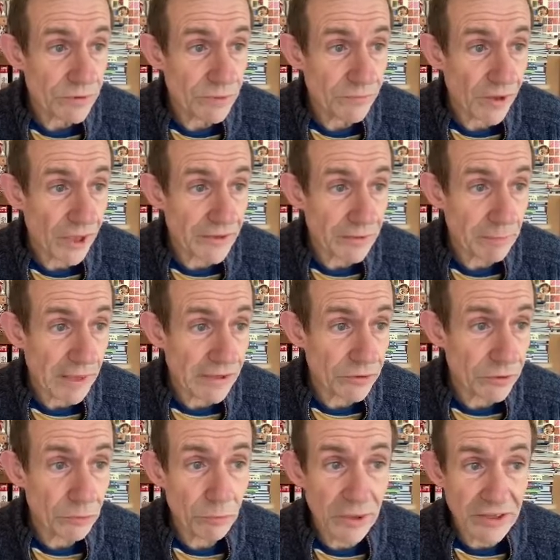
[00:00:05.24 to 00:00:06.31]
You can find the Pen
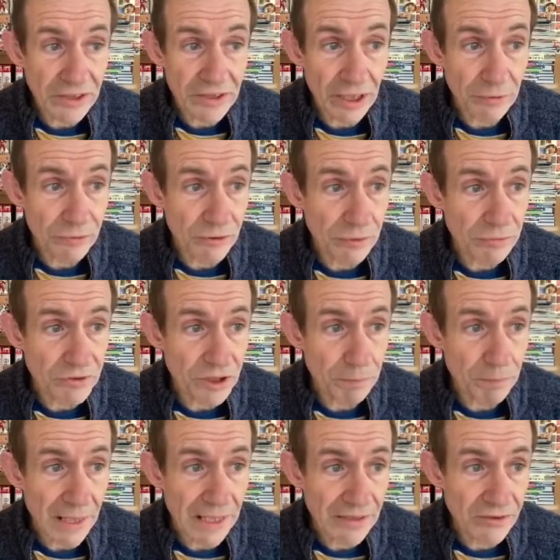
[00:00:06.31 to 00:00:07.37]
tool with the No tool, so
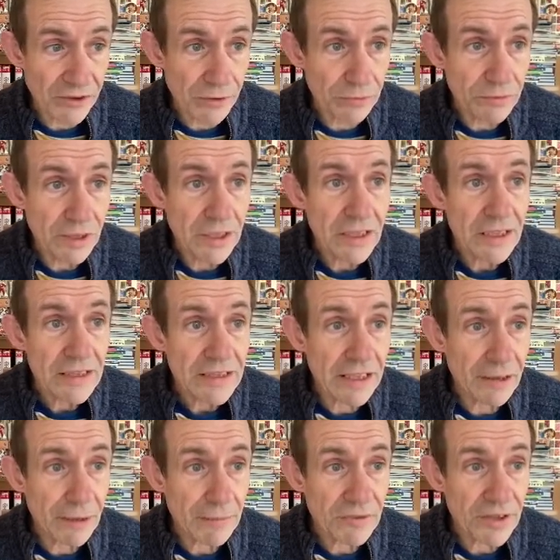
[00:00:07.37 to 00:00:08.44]
Pen tool, then
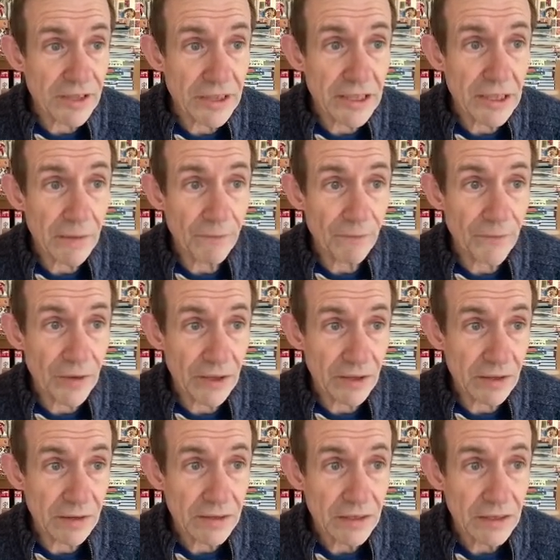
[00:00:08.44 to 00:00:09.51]
go up to the
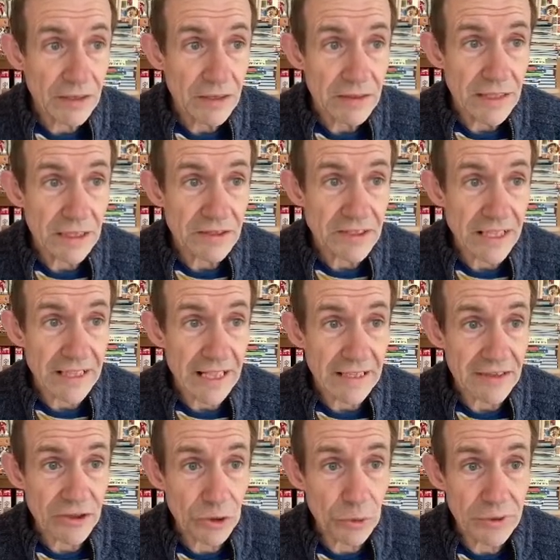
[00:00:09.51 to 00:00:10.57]
Fill. Now set
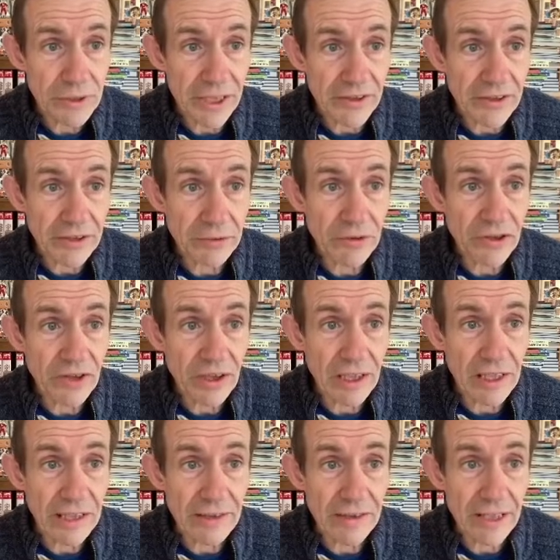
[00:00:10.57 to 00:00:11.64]
that to nothing, you just
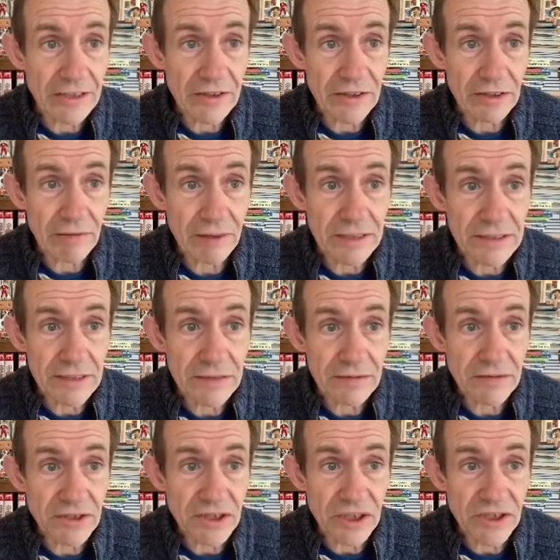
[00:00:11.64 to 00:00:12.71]
click there to create it,
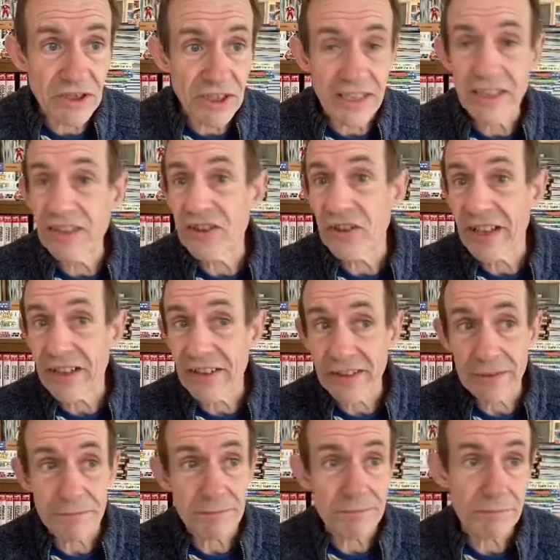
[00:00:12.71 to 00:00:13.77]
set it to
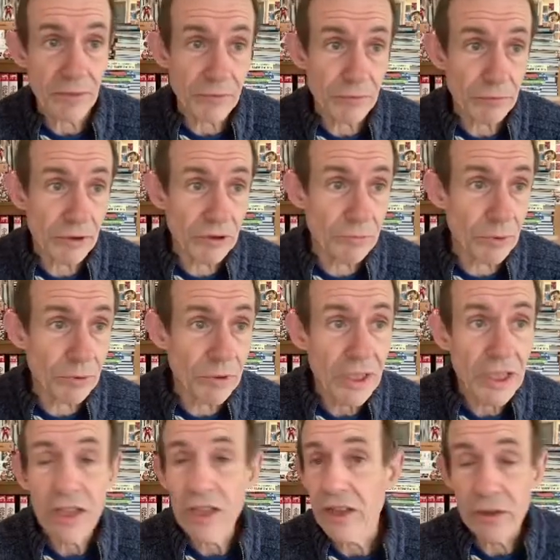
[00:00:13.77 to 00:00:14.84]
nothing, perfectly reasonable.
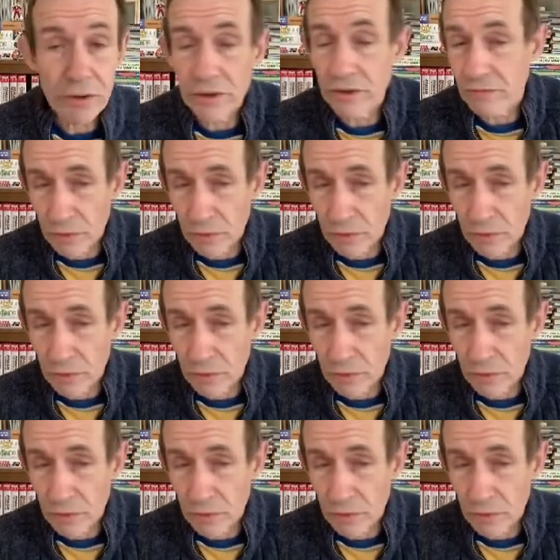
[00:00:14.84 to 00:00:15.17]
You could, of